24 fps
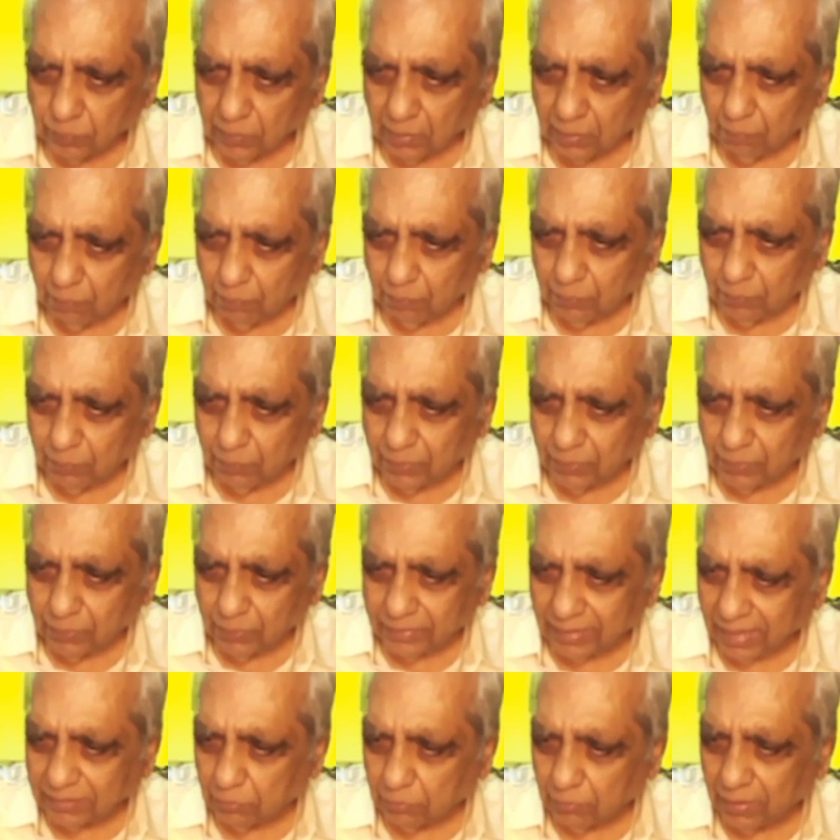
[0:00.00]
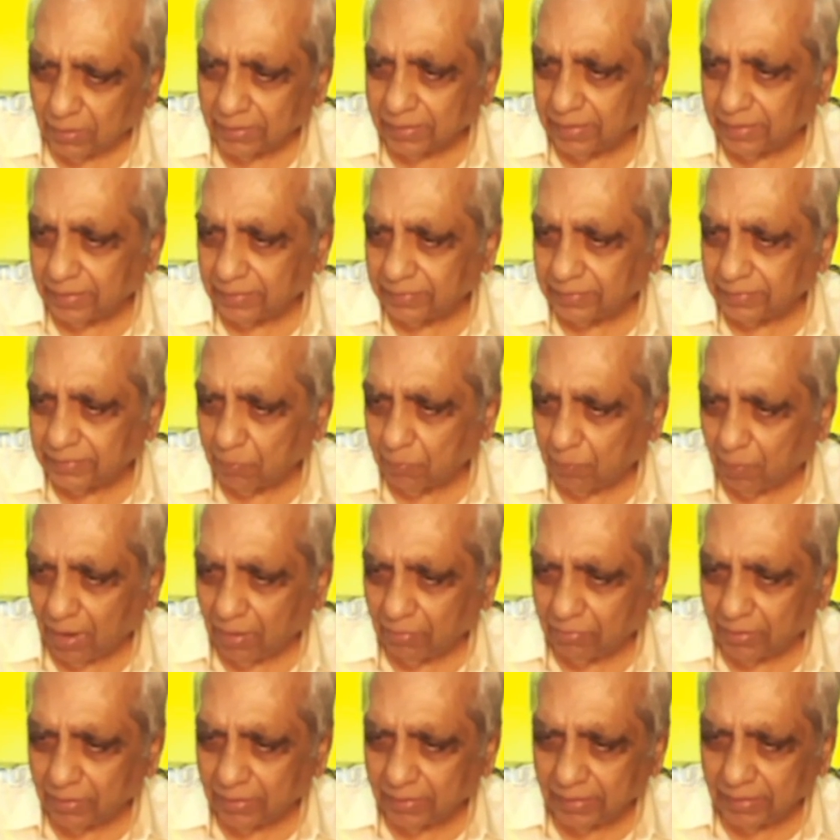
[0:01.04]
Besides work, energy,
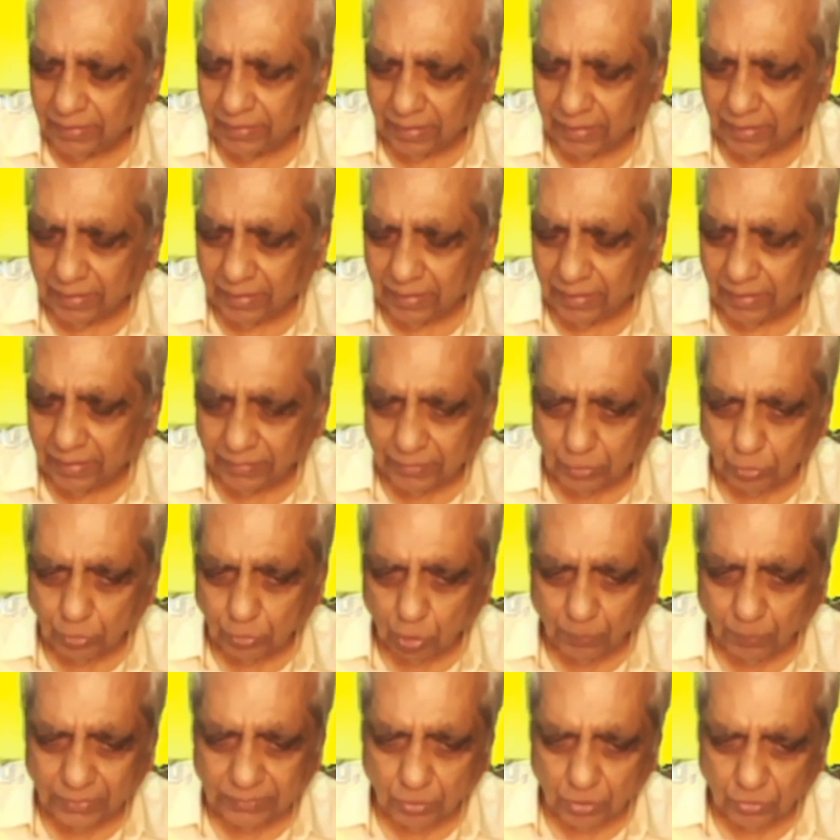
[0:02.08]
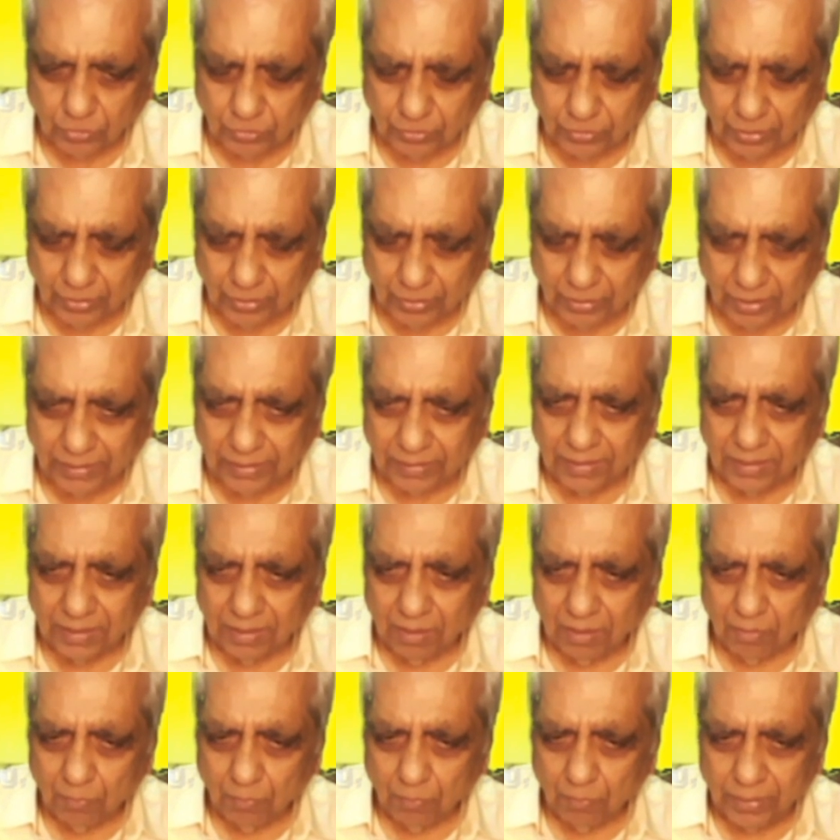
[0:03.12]
power and other topics that you have studied,
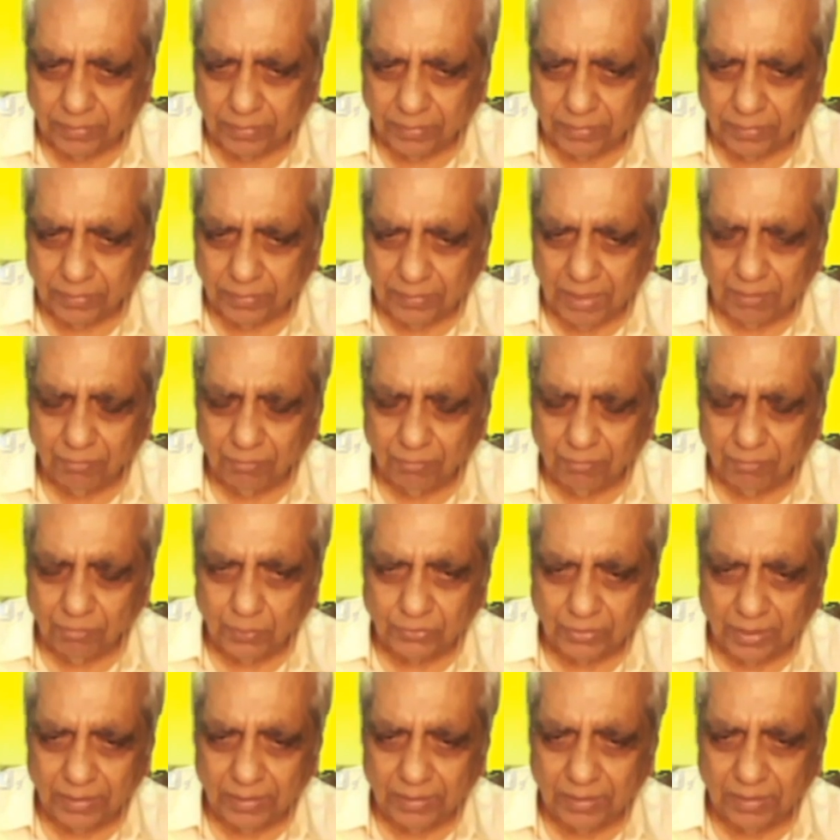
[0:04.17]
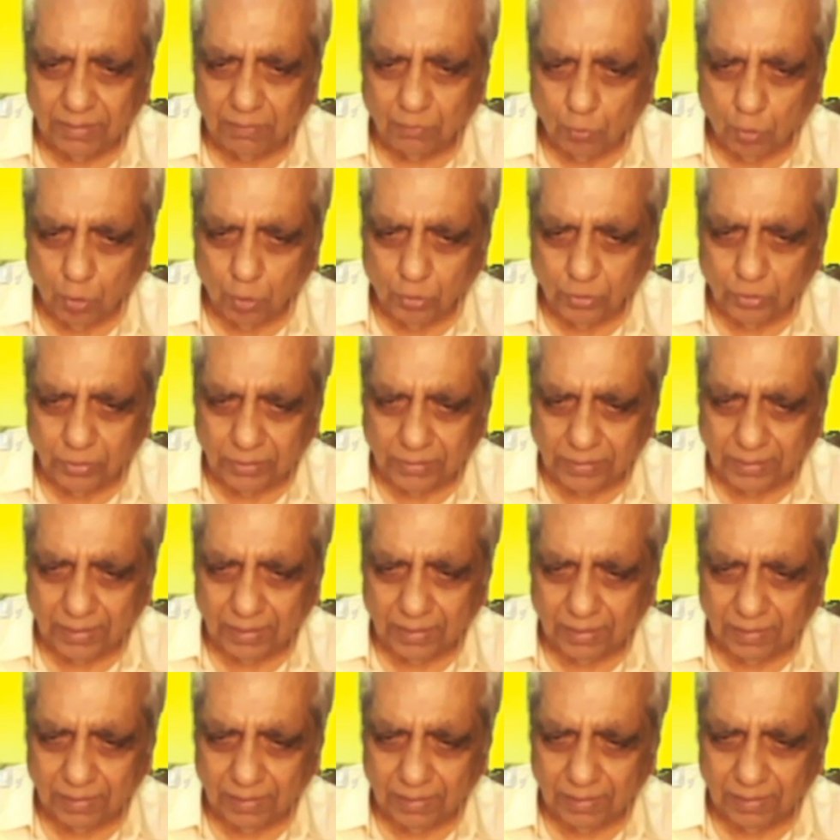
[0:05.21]
but here we will be studying in more detail
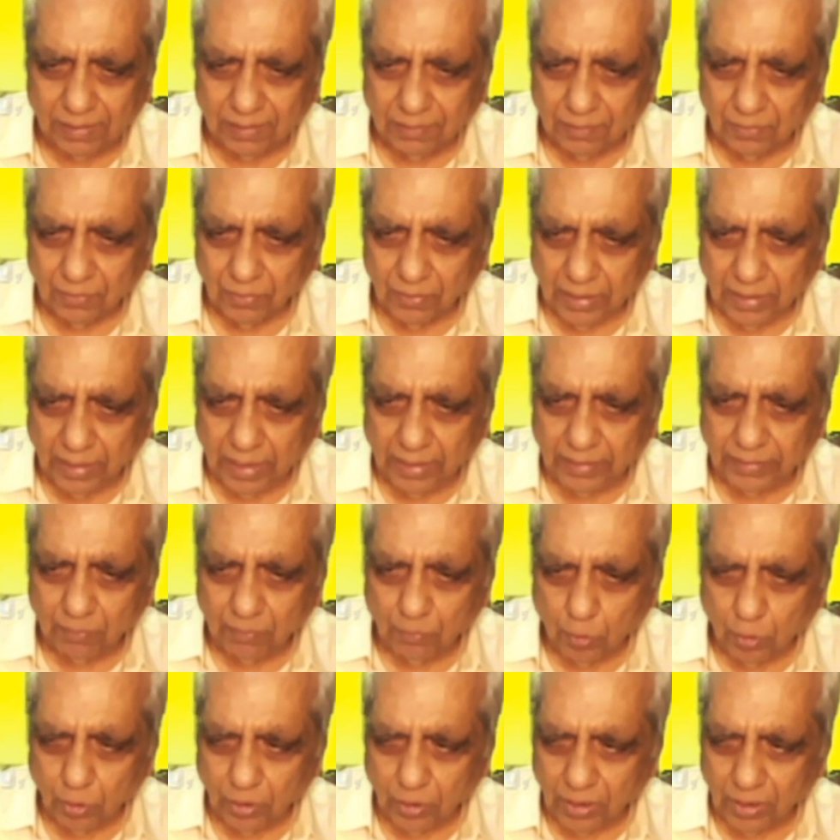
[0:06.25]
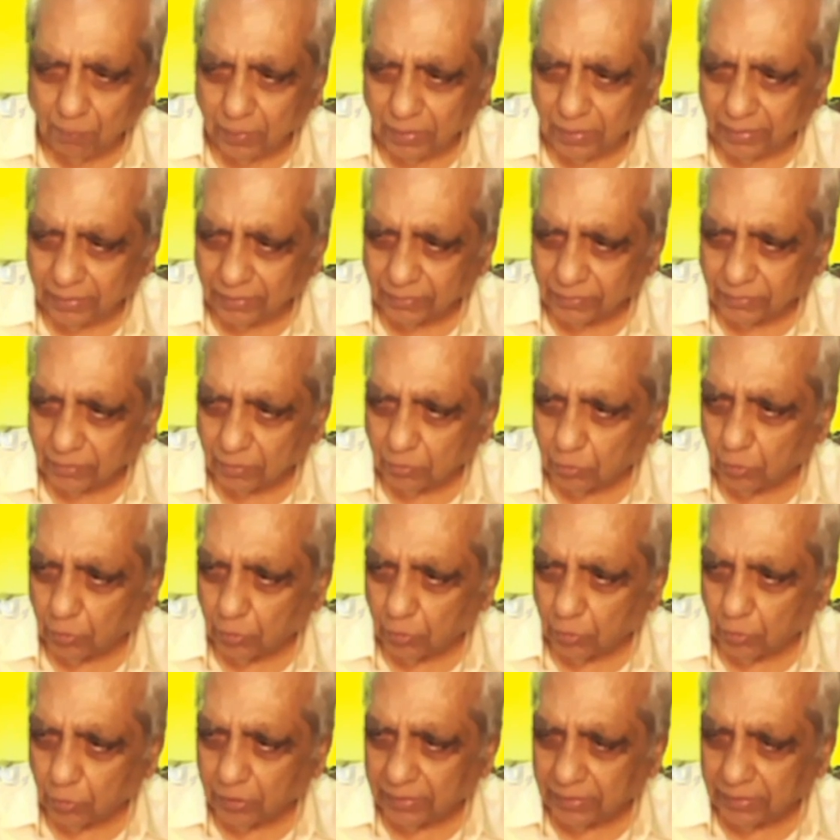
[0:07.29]
and in more application oriented.